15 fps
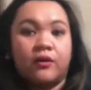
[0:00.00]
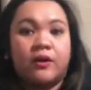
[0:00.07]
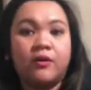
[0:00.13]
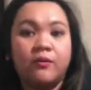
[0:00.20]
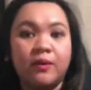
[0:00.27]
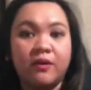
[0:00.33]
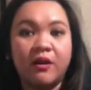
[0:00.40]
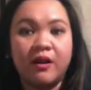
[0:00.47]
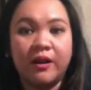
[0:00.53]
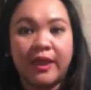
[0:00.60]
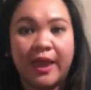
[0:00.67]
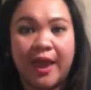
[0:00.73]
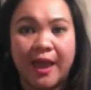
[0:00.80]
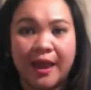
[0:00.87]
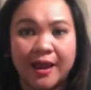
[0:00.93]
here we are
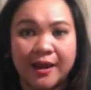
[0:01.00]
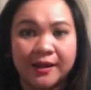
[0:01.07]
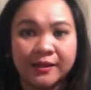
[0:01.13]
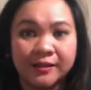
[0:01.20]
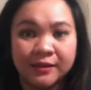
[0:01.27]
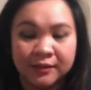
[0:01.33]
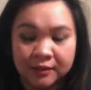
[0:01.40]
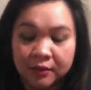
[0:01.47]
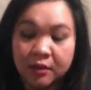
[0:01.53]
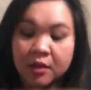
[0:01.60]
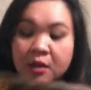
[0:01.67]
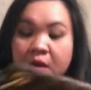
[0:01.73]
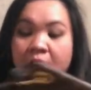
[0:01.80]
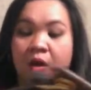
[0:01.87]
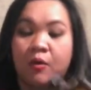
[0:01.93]
again.
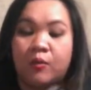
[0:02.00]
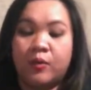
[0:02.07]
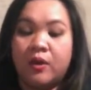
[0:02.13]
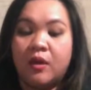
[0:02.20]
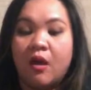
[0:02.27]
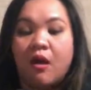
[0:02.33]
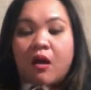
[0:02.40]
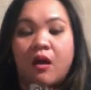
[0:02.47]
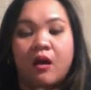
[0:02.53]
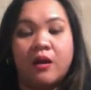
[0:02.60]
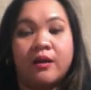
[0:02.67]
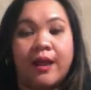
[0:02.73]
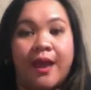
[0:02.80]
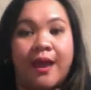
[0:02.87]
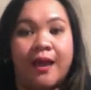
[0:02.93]
We are
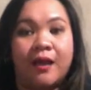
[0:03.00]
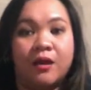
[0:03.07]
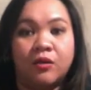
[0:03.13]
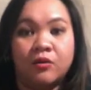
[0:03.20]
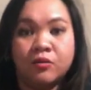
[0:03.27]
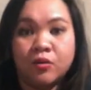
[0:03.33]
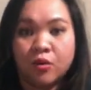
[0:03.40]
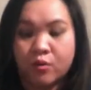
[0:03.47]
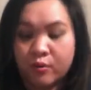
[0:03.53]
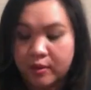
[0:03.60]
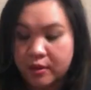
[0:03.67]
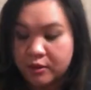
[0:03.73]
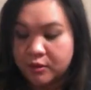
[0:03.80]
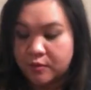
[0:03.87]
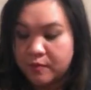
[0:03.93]
now
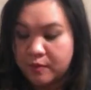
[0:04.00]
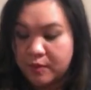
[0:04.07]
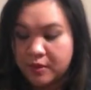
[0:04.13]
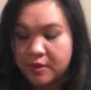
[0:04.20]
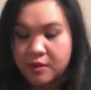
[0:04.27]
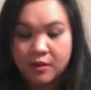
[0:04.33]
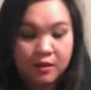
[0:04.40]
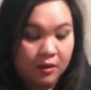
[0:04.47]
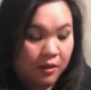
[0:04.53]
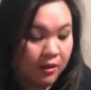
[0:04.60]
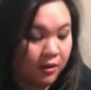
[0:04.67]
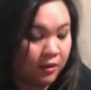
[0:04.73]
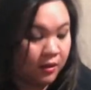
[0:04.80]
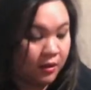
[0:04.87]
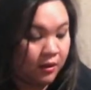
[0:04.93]
going to be
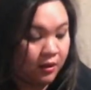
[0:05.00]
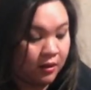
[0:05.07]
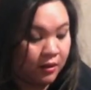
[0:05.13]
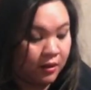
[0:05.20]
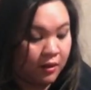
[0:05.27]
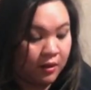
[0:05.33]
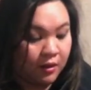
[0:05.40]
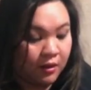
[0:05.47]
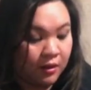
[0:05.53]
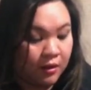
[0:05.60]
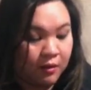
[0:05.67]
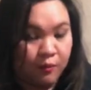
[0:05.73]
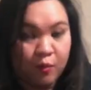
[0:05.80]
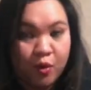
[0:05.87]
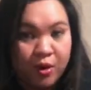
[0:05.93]

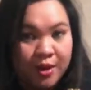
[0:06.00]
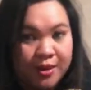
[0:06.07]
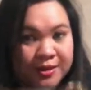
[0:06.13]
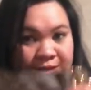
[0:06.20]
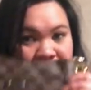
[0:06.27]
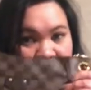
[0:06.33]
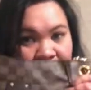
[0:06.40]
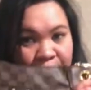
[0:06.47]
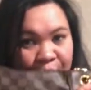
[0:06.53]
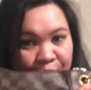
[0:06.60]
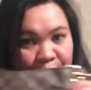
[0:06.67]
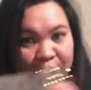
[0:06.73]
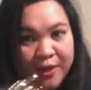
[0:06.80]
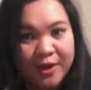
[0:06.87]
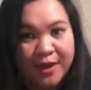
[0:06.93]
putting stuff
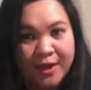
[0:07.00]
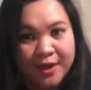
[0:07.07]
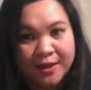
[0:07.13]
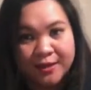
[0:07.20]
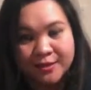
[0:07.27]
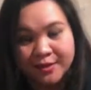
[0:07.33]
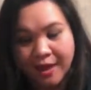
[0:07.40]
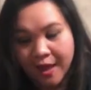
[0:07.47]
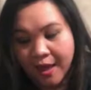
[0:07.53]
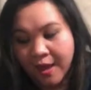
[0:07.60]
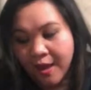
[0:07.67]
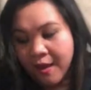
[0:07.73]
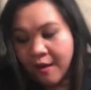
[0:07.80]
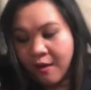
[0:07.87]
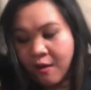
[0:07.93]

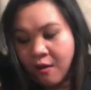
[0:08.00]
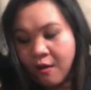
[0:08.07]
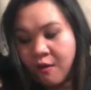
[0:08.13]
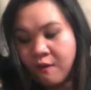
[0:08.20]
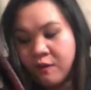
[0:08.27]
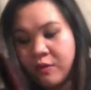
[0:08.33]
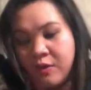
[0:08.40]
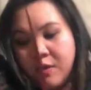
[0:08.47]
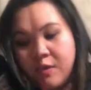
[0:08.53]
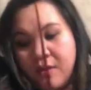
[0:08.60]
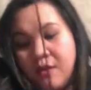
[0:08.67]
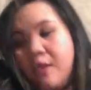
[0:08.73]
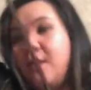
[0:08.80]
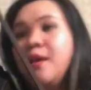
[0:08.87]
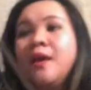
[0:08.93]
inside of
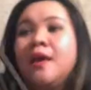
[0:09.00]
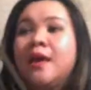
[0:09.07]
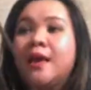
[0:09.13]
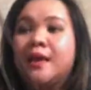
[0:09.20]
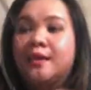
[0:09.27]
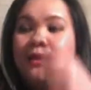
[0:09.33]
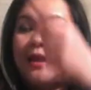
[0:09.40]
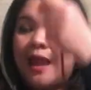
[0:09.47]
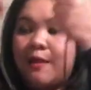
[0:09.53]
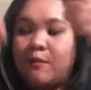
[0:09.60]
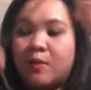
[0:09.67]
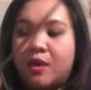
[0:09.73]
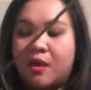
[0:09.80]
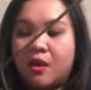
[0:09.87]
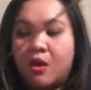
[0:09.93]
the
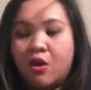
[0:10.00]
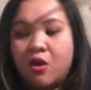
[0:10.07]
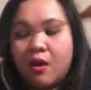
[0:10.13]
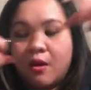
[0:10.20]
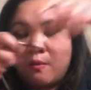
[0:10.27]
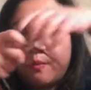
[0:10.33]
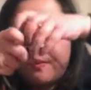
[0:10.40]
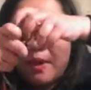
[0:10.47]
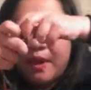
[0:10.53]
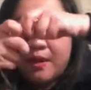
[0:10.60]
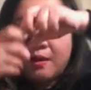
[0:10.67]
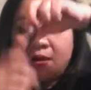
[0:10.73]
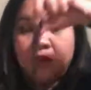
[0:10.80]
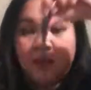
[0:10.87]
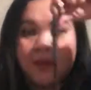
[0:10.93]
Damier
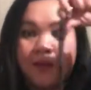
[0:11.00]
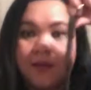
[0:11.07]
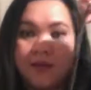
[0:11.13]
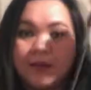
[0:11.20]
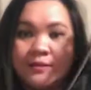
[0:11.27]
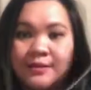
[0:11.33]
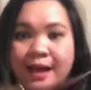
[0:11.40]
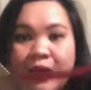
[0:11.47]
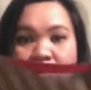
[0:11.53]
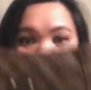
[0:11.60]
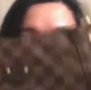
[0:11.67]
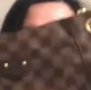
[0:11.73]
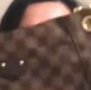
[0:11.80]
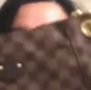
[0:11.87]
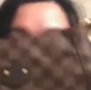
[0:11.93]
Ebene
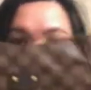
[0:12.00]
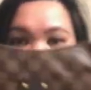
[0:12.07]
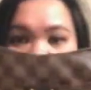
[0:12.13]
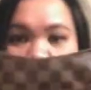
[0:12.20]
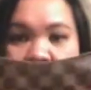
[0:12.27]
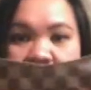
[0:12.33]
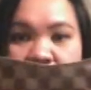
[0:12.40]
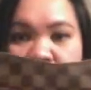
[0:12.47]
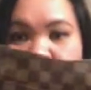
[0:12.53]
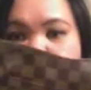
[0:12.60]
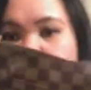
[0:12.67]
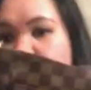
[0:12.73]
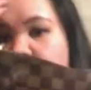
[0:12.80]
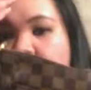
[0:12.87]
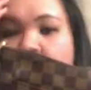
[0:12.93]
Southbound
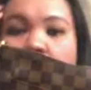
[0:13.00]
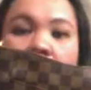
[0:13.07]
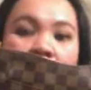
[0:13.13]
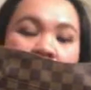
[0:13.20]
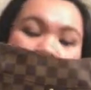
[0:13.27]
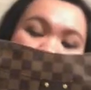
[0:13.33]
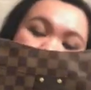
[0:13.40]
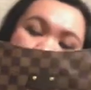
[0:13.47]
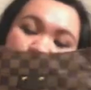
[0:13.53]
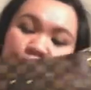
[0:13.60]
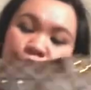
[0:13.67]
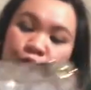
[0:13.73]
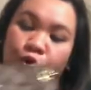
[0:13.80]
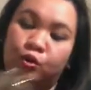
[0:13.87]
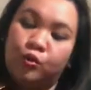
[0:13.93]
Besace
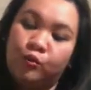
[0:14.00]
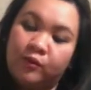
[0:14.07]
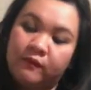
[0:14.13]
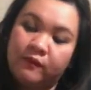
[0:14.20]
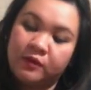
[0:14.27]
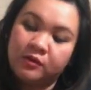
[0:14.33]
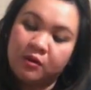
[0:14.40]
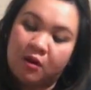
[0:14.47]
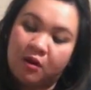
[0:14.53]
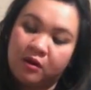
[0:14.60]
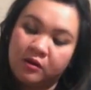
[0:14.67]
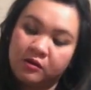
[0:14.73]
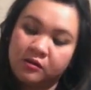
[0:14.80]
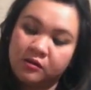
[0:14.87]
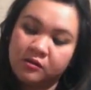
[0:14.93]
Louis
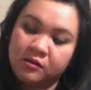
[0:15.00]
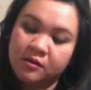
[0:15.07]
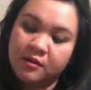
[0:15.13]
Vuitton